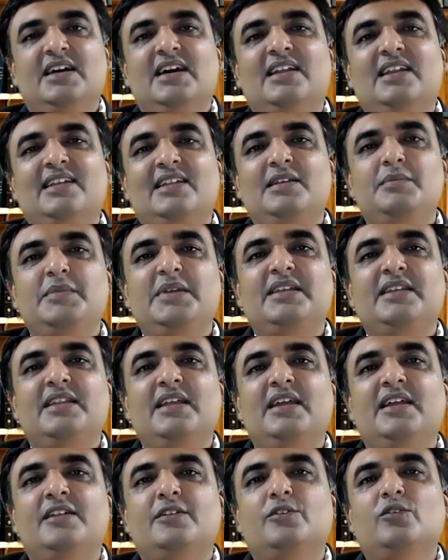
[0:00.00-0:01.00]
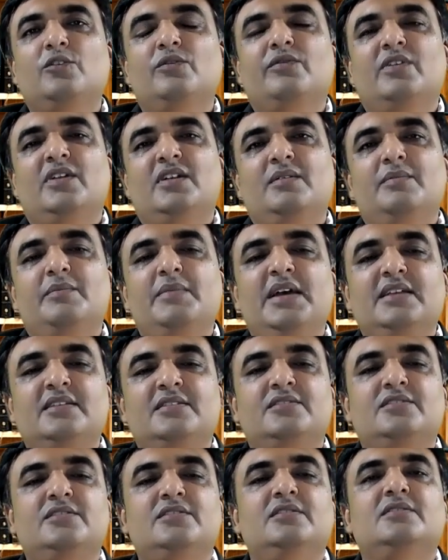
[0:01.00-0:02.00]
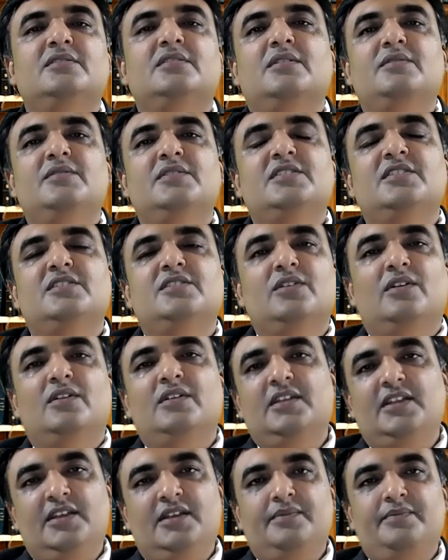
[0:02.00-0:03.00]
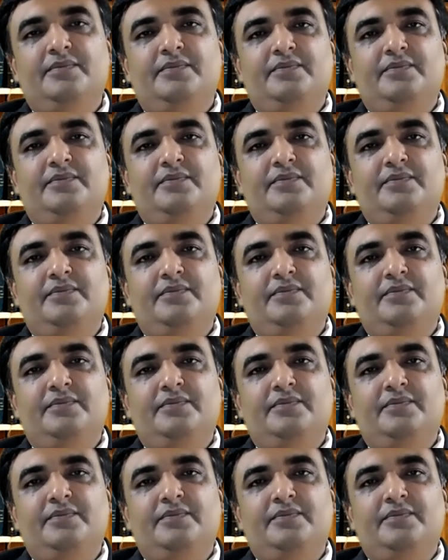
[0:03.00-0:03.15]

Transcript: are limited to fund based services only.